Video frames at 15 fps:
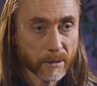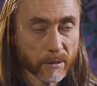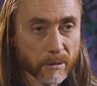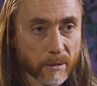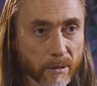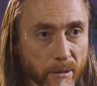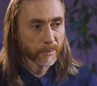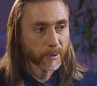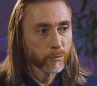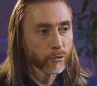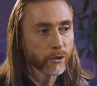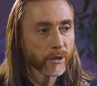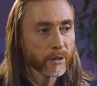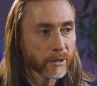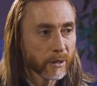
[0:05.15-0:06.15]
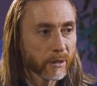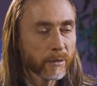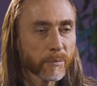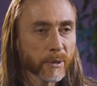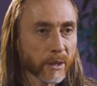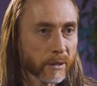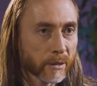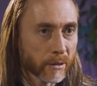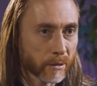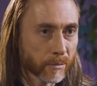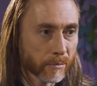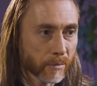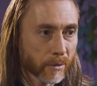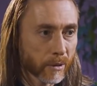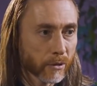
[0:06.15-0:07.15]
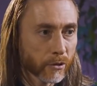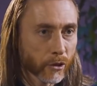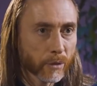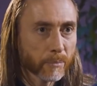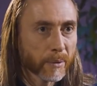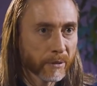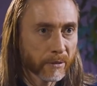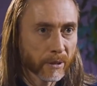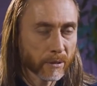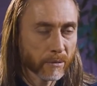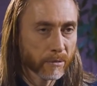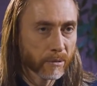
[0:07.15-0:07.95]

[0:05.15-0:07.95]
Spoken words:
Because there is one effective mechanism: people get